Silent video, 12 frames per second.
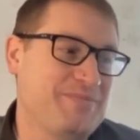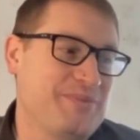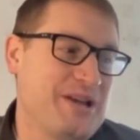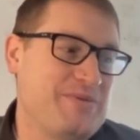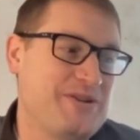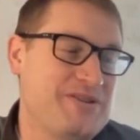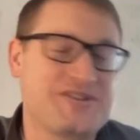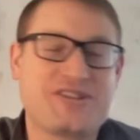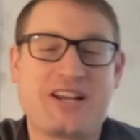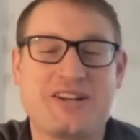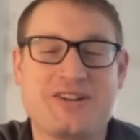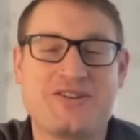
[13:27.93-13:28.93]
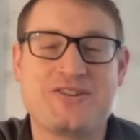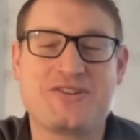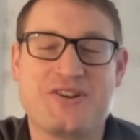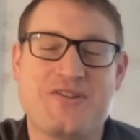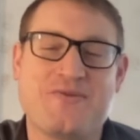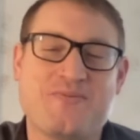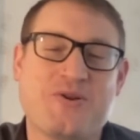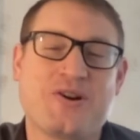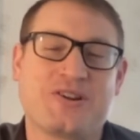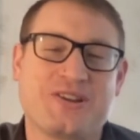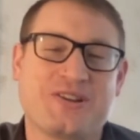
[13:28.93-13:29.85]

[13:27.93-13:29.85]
maybe in the second edition of the book.